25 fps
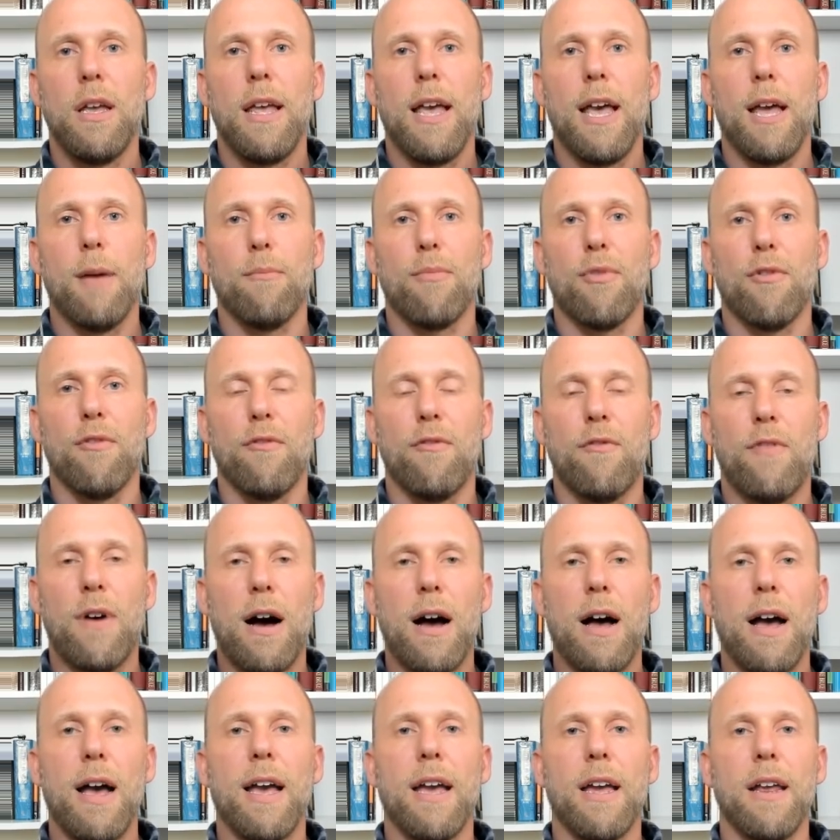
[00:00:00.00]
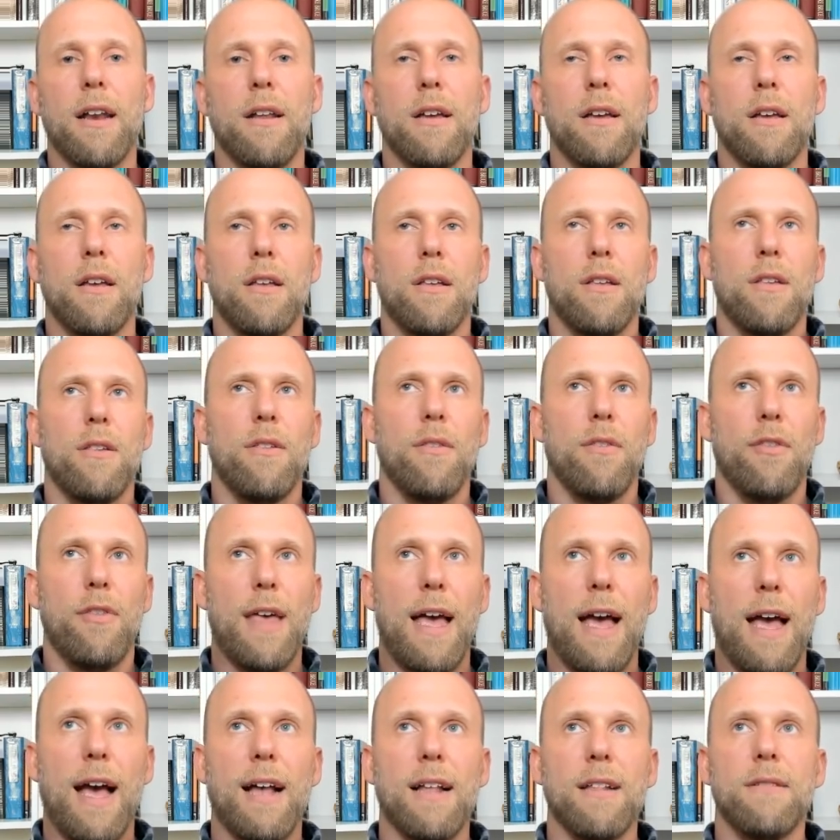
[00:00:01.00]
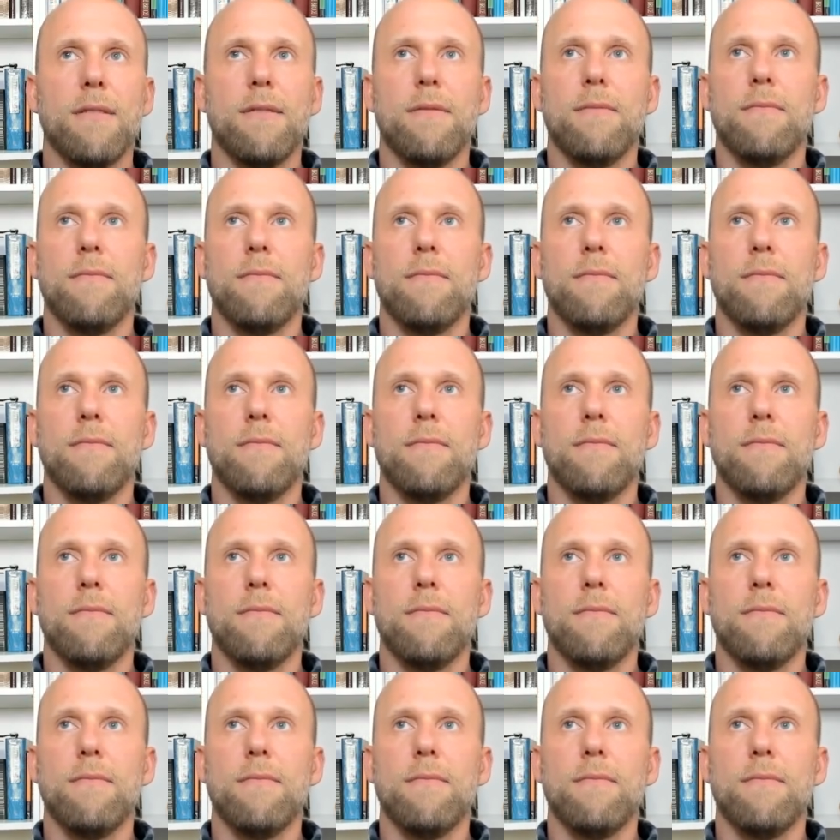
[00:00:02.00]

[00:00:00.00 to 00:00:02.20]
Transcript: and provide that